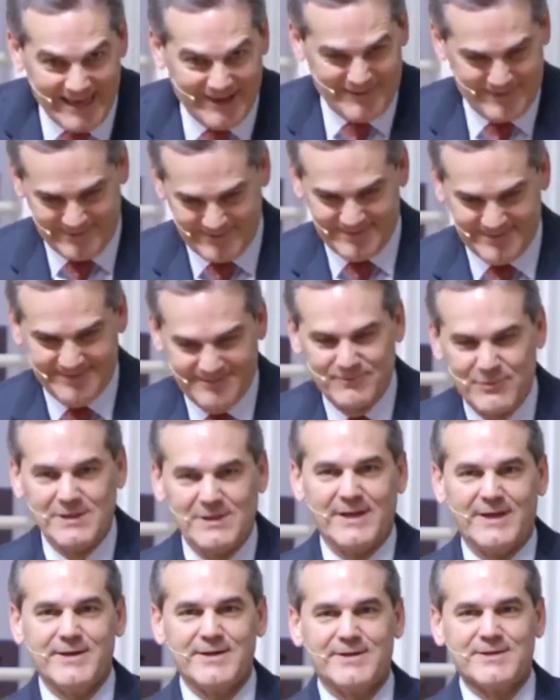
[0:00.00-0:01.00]
right now,
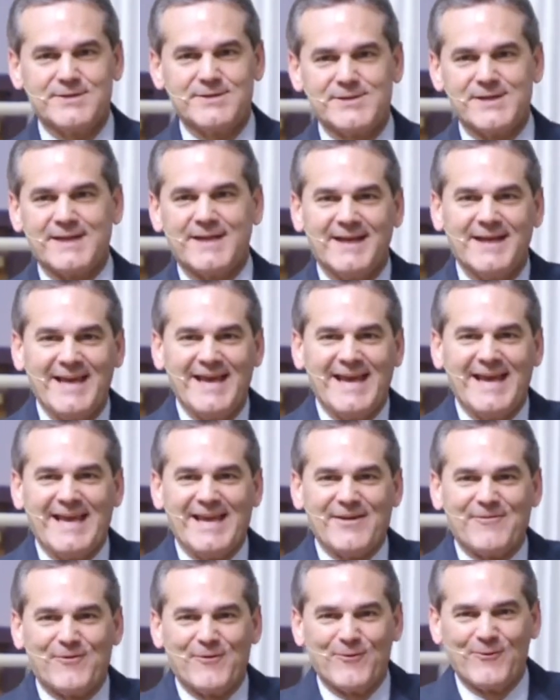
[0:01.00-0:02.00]
Brother Larry, good to see you.
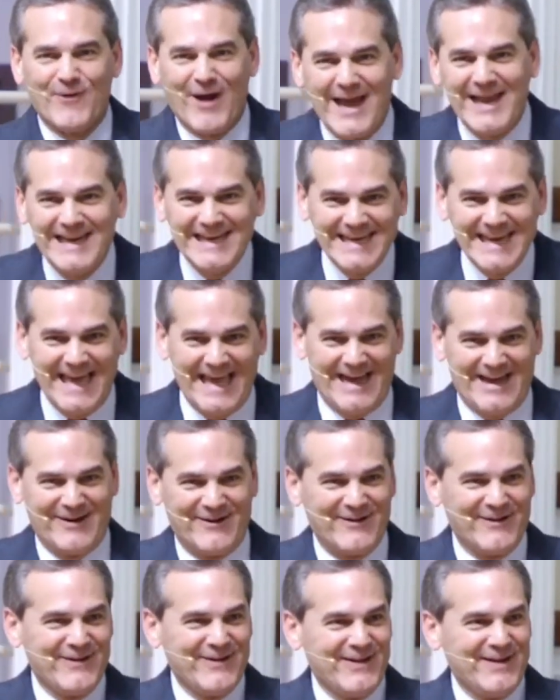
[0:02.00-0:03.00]
If right
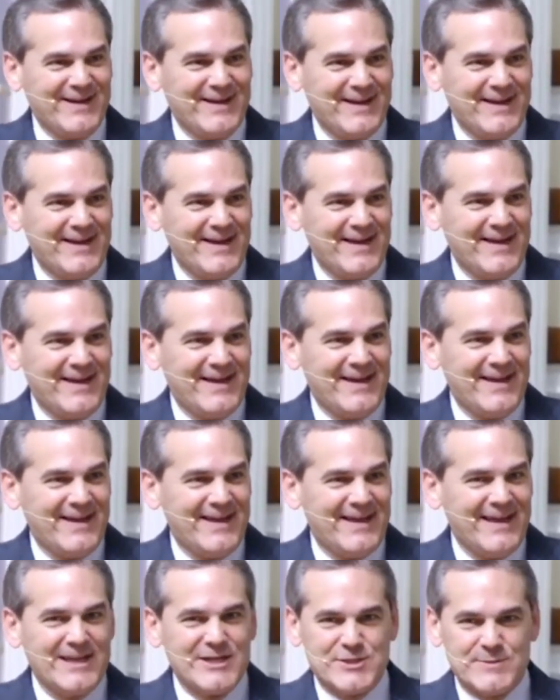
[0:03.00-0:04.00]
now,
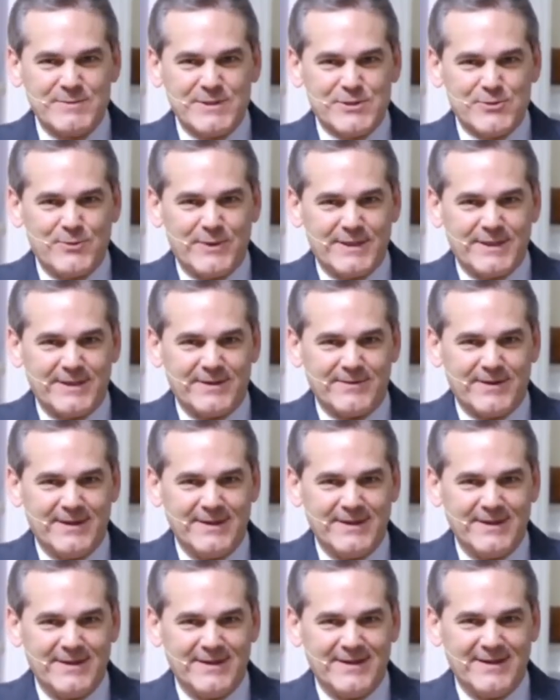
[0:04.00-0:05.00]
and it's Miss
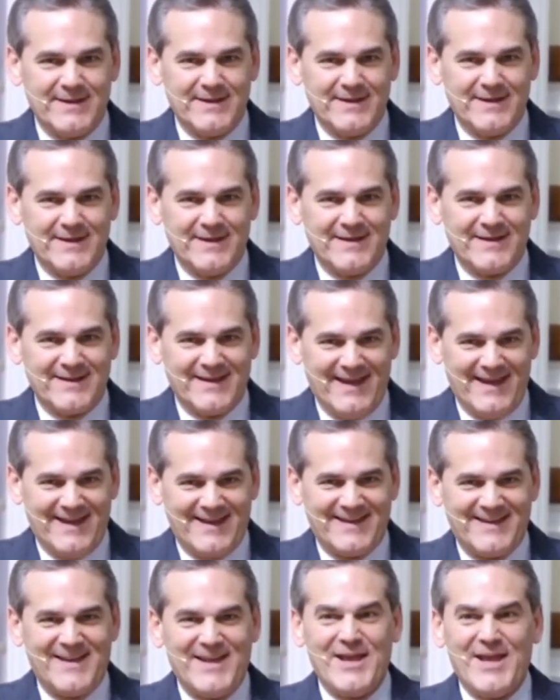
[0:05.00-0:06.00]
Whitney, right?
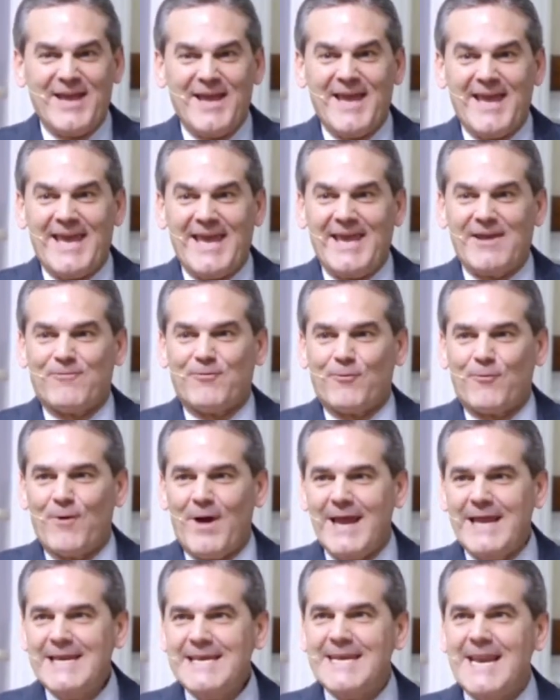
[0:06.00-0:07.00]
Yeah. If
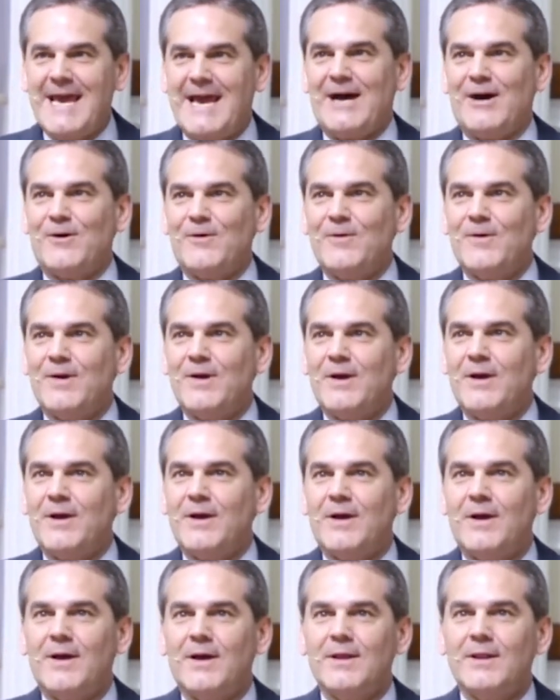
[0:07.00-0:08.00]
right now,
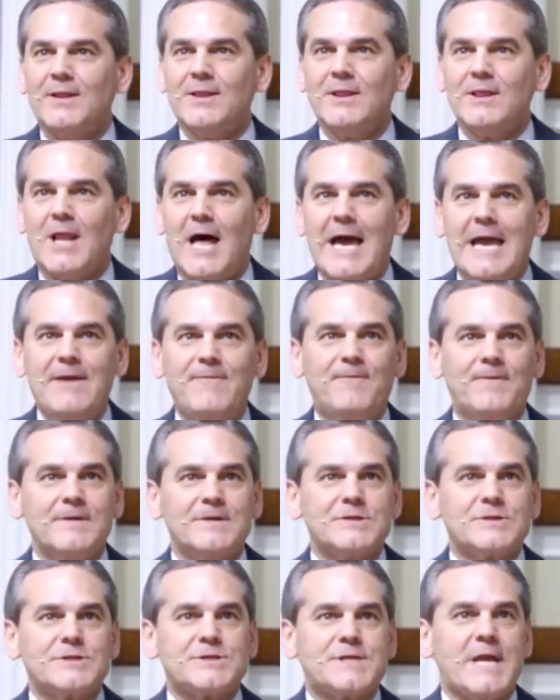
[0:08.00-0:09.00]

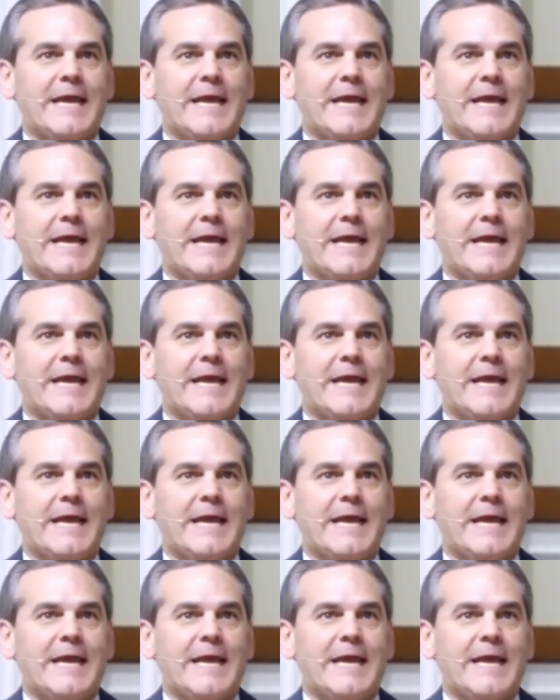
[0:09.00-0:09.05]
life